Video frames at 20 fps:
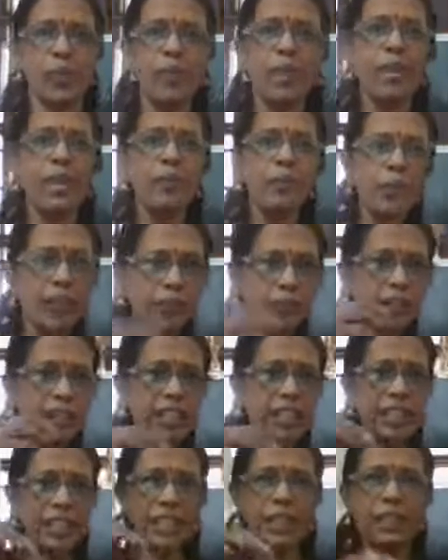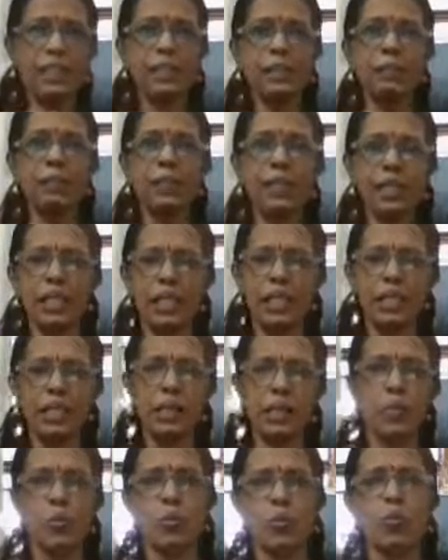When we just mix the
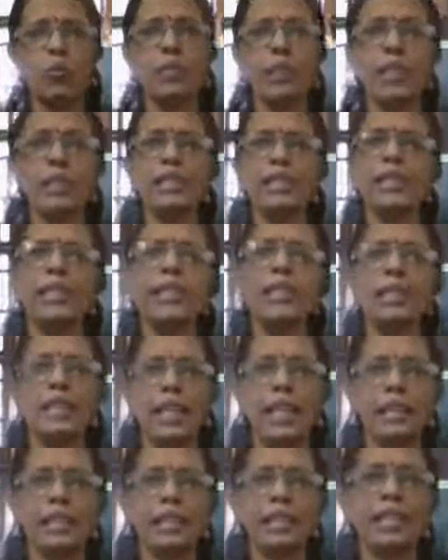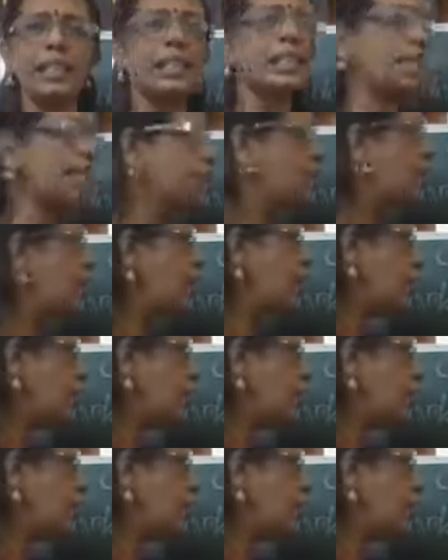two, we can see that there is a